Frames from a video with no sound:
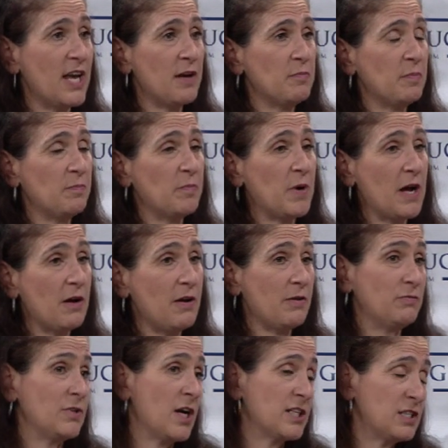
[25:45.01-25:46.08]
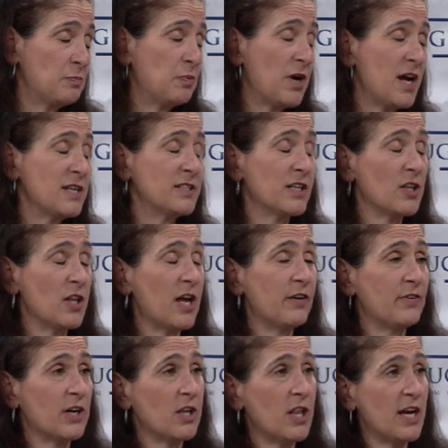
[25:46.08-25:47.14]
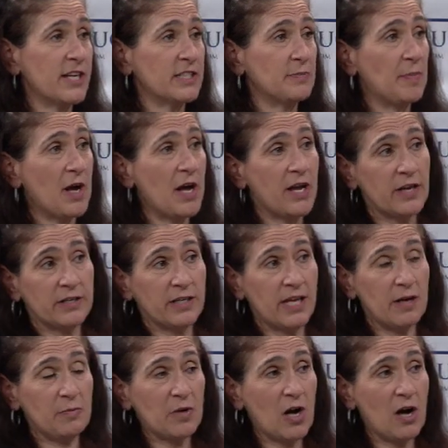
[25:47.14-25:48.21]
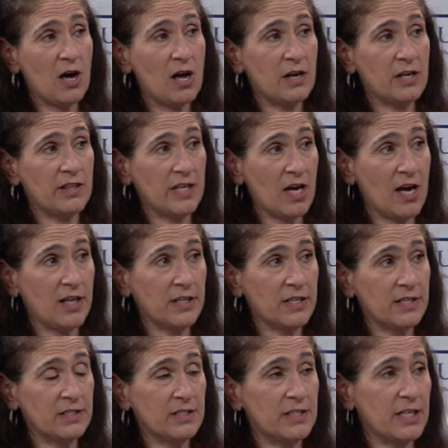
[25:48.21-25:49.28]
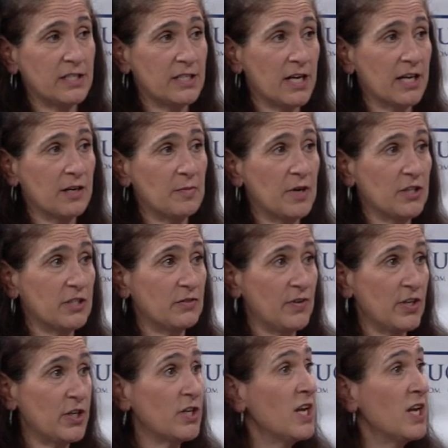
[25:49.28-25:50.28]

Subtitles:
And not surprising, a lot of our clients buy on Cape Cod and the islands, Nantucket and Martha's Vineyard.